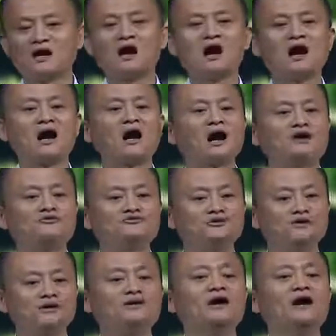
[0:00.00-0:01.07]

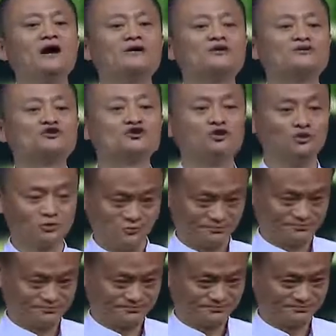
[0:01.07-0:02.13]
102.
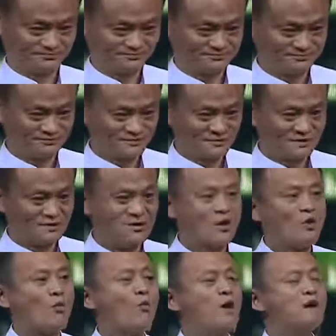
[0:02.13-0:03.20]

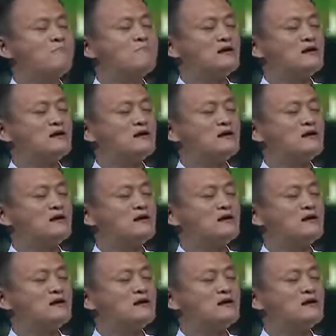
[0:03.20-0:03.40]
1